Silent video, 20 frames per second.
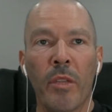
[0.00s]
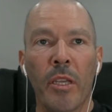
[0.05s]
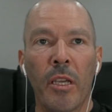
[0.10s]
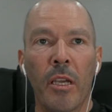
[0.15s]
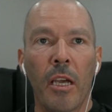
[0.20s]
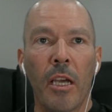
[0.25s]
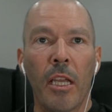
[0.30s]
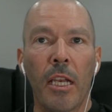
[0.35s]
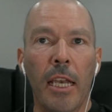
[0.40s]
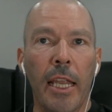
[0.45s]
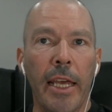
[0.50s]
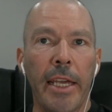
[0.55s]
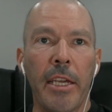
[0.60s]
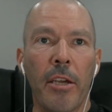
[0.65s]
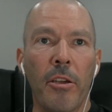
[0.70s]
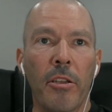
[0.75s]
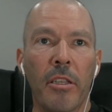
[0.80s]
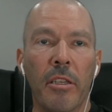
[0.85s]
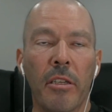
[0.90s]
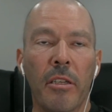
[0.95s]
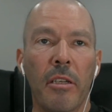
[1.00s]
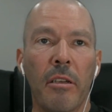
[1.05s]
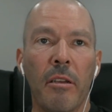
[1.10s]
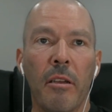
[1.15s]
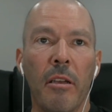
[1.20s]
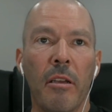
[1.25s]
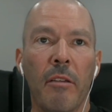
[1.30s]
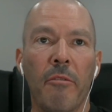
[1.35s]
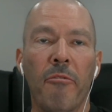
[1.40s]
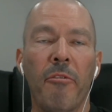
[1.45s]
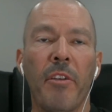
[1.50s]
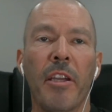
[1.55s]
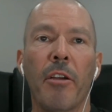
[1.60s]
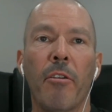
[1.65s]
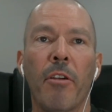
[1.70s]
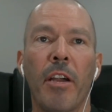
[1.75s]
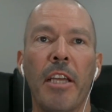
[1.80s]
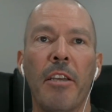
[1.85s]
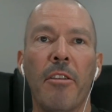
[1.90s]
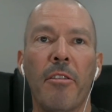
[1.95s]
and lay out the
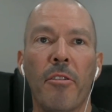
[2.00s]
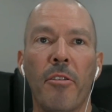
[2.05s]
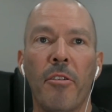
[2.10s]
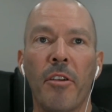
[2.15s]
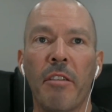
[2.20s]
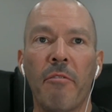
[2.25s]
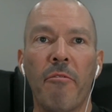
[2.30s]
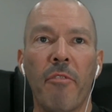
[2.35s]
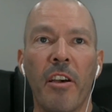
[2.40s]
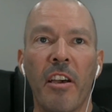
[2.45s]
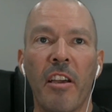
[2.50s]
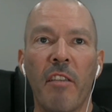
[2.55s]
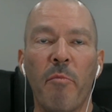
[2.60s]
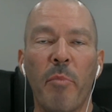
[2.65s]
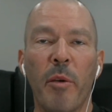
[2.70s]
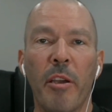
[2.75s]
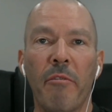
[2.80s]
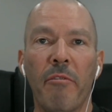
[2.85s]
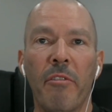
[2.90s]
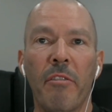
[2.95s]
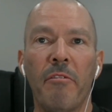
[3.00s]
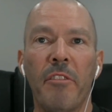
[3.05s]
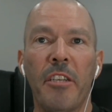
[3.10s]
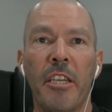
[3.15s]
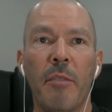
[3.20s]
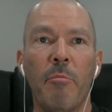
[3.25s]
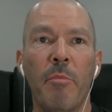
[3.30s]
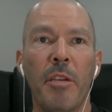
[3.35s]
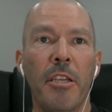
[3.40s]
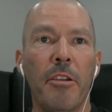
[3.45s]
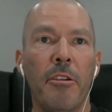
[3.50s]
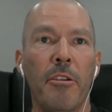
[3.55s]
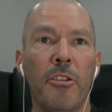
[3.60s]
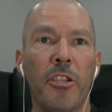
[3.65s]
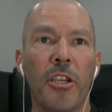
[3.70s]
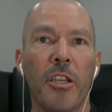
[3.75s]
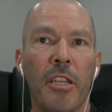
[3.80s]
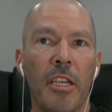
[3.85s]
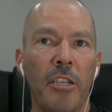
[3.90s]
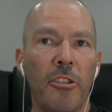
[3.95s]
figure eight, 35 by 15 meters,
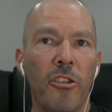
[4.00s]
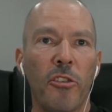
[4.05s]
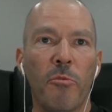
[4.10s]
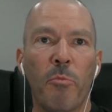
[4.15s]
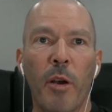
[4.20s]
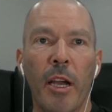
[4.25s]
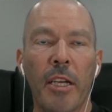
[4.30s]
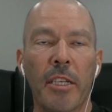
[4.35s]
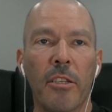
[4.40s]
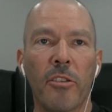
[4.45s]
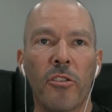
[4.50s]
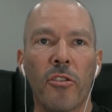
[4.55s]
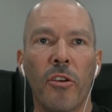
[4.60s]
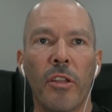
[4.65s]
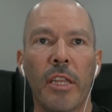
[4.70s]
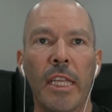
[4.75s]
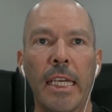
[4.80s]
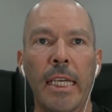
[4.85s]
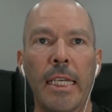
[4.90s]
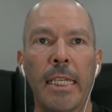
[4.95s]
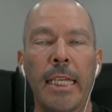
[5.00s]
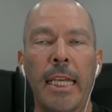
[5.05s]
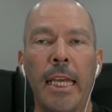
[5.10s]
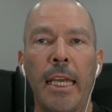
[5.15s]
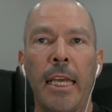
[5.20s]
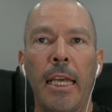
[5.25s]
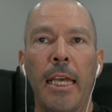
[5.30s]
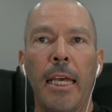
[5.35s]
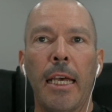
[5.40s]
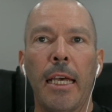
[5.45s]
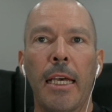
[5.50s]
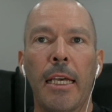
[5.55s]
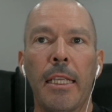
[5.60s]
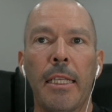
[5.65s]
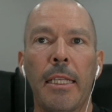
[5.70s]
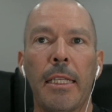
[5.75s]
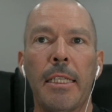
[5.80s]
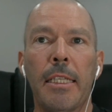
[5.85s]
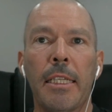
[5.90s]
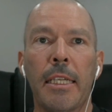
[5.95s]
and they just practice on that.
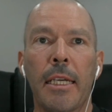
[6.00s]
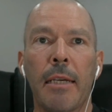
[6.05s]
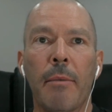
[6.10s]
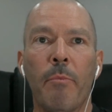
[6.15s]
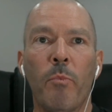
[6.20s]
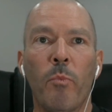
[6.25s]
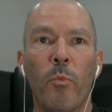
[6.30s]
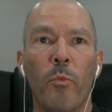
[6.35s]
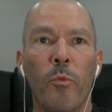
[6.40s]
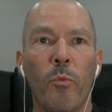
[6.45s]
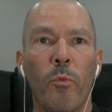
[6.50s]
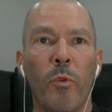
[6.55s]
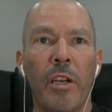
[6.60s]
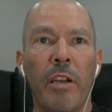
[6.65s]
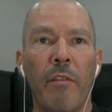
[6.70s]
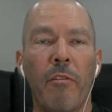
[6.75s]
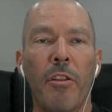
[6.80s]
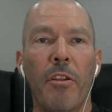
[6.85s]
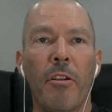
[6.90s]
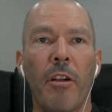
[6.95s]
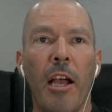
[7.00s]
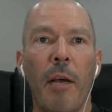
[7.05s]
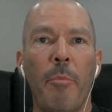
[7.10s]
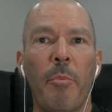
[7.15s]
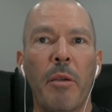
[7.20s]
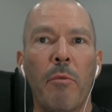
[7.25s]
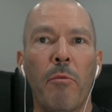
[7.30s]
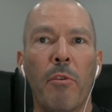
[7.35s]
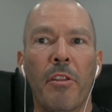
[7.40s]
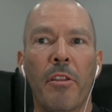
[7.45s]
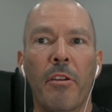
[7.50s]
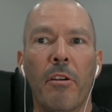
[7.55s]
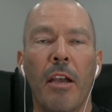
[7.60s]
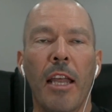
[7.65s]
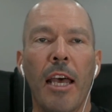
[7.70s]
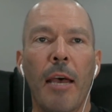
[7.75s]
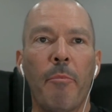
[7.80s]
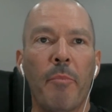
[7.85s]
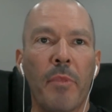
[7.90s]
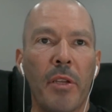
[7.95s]
And whenever they're happy with their
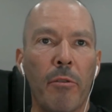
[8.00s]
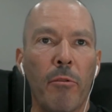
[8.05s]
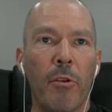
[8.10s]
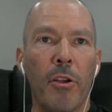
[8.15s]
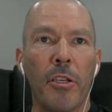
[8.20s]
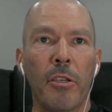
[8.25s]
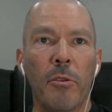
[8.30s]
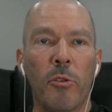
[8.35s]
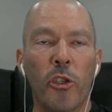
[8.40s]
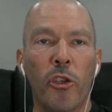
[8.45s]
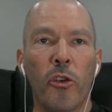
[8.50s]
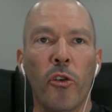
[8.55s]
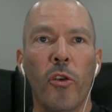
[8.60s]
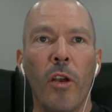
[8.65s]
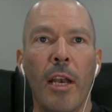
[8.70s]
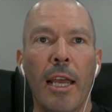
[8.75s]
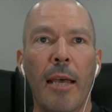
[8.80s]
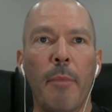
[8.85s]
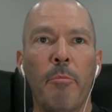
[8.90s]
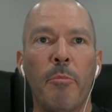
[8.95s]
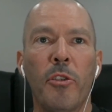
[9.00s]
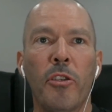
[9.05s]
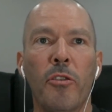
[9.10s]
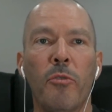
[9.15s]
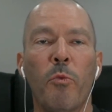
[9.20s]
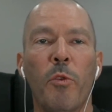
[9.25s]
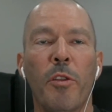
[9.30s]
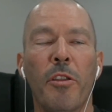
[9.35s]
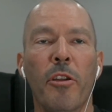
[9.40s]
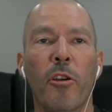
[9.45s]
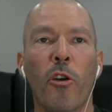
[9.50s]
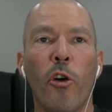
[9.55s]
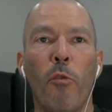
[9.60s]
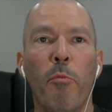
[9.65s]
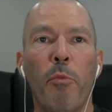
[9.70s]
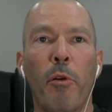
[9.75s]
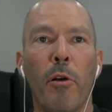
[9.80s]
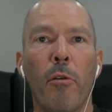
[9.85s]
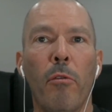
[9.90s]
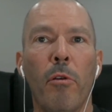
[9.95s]
lap, they run 2 laps with the
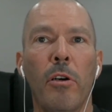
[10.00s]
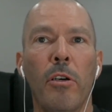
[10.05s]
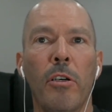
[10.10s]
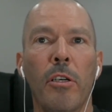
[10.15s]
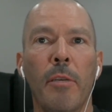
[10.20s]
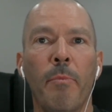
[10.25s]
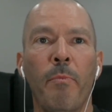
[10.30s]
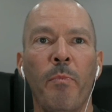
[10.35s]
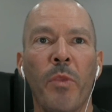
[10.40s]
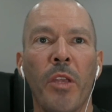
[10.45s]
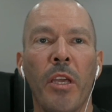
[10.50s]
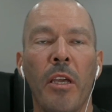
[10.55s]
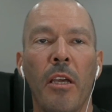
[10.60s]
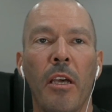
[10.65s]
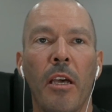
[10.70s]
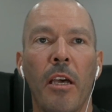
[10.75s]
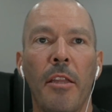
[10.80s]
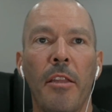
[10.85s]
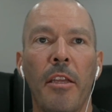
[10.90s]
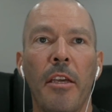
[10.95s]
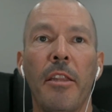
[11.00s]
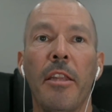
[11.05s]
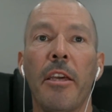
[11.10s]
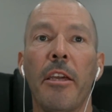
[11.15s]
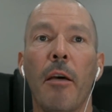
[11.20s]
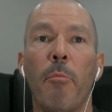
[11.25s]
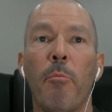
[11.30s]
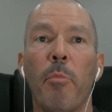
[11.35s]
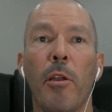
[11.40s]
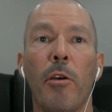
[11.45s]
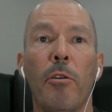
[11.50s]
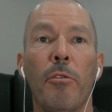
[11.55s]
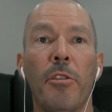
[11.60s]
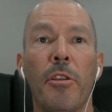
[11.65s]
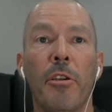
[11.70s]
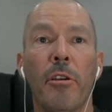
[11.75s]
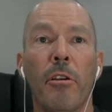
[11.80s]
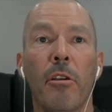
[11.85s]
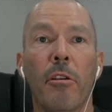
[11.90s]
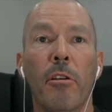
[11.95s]
GoPro on, and then they upload
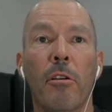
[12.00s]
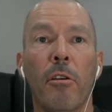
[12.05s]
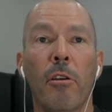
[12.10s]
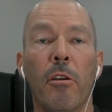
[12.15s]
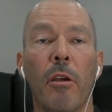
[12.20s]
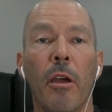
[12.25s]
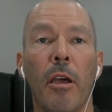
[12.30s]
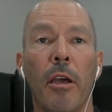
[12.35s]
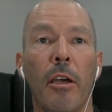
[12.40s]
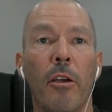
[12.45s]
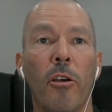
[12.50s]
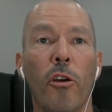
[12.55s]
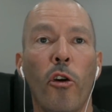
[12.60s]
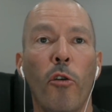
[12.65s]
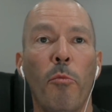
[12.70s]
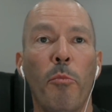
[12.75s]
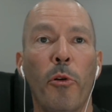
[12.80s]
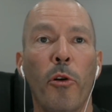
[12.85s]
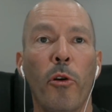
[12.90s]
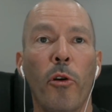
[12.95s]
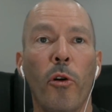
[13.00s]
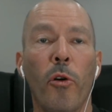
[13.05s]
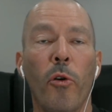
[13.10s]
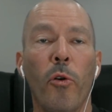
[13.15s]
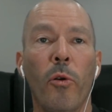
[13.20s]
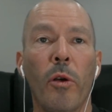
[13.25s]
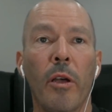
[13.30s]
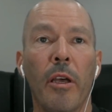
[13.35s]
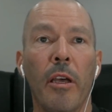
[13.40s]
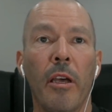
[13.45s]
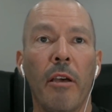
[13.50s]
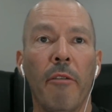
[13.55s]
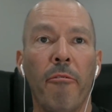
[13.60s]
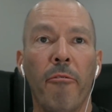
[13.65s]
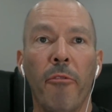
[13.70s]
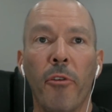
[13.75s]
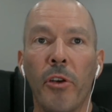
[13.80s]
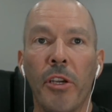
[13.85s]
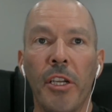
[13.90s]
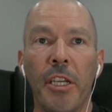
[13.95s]
their GoPro
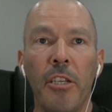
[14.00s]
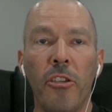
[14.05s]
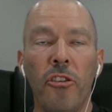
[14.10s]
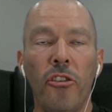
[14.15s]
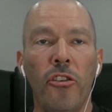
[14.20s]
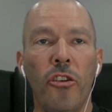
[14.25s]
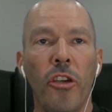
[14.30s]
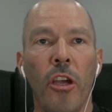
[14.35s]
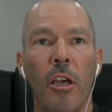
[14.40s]
footage